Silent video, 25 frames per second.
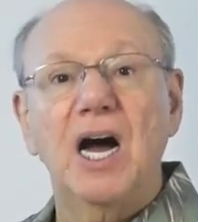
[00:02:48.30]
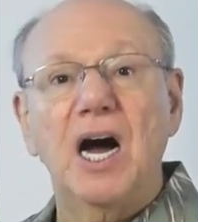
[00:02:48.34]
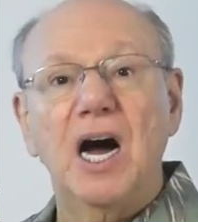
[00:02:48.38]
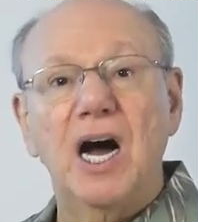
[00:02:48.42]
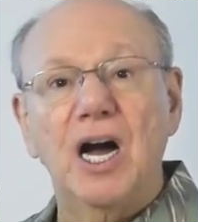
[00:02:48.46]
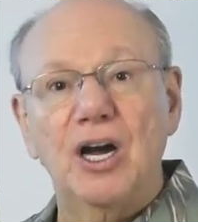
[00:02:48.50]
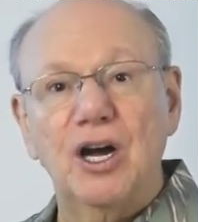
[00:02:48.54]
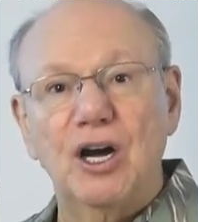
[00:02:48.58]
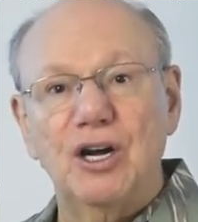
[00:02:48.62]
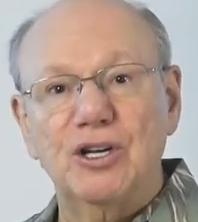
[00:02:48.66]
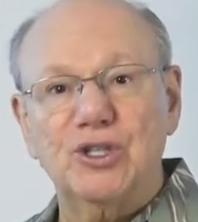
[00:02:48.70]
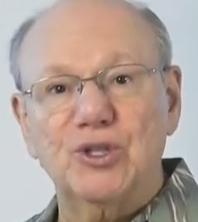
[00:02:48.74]

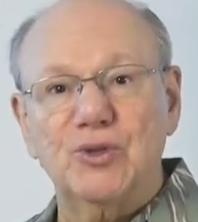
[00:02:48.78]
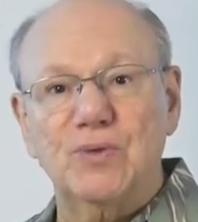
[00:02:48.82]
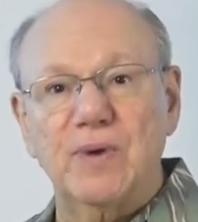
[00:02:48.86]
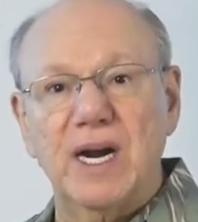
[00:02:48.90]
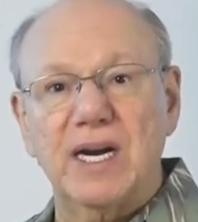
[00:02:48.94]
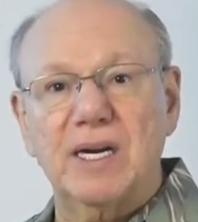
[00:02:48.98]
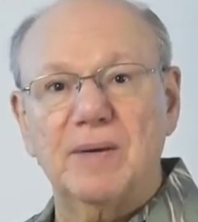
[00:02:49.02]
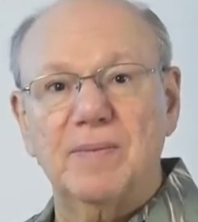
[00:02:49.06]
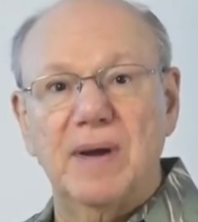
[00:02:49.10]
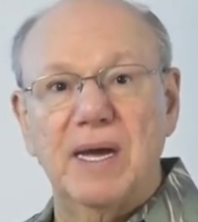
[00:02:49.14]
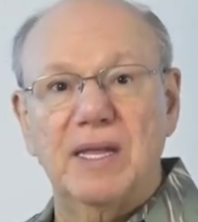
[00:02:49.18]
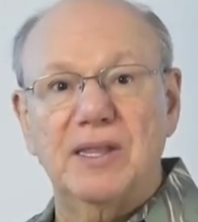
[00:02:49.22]
I also
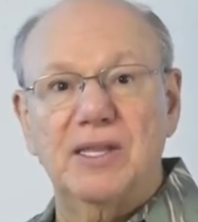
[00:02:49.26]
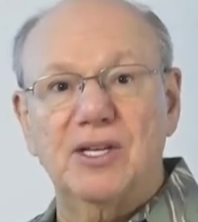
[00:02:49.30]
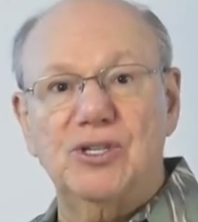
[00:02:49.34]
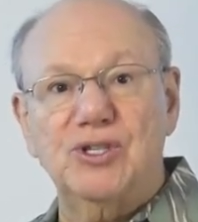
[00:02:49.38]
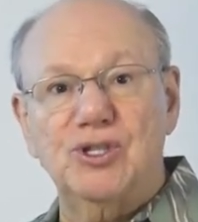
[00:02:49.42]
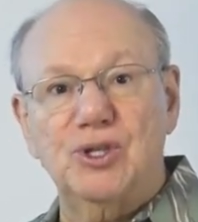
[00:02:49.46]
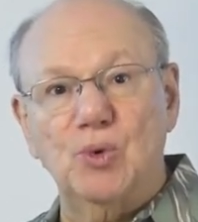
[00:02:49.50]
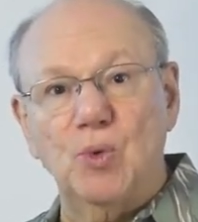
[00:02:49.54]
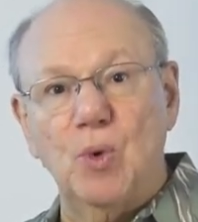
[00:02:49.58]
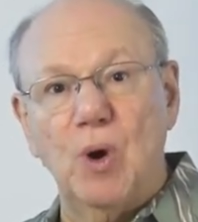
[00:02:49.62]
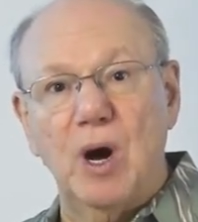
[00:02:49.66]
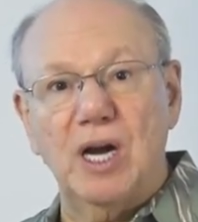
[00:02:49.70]
recommend
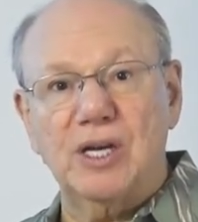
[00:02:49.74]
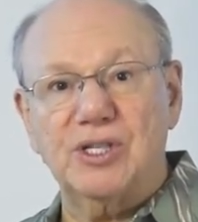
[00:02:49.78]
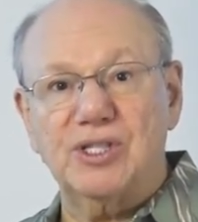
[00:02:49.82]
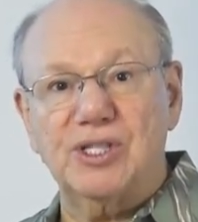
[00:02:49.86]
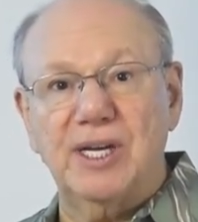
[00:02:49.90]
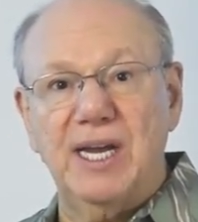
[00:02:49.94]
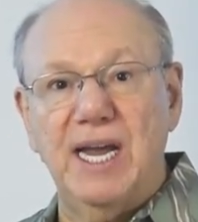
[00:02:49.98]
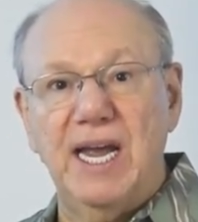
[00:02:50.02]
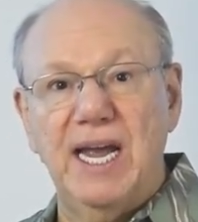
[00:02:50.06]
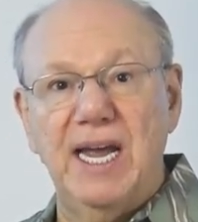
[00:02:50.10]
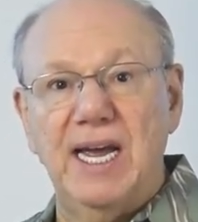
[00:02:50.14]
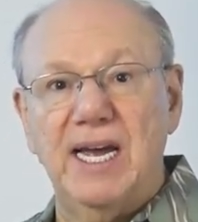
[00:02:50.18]
that you wash
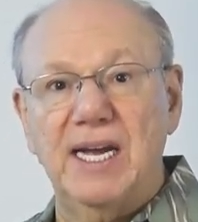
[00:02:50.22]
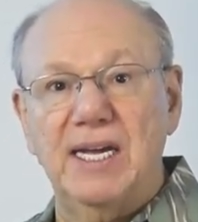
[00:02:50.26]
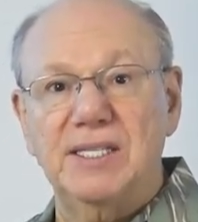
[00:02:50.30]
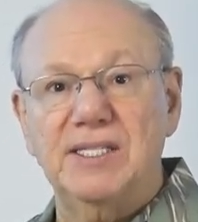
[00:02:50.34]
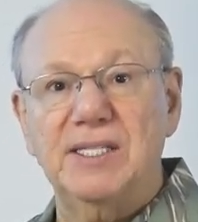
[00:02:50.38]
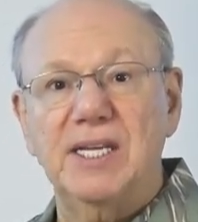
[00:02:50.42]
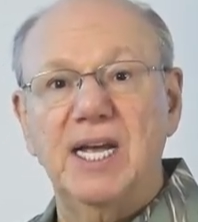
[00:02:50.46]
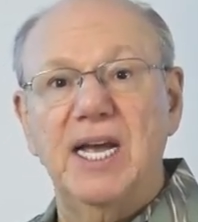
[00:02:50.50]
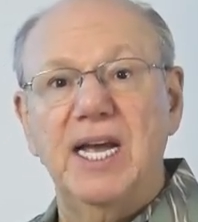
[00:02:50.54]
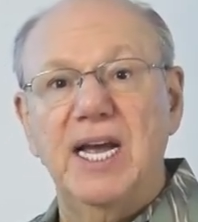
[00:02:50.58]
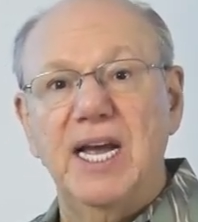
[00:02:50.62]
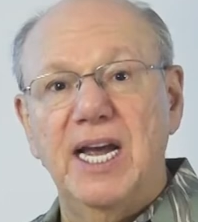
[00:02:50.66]
your
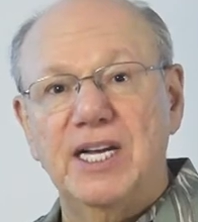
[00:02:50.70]
hands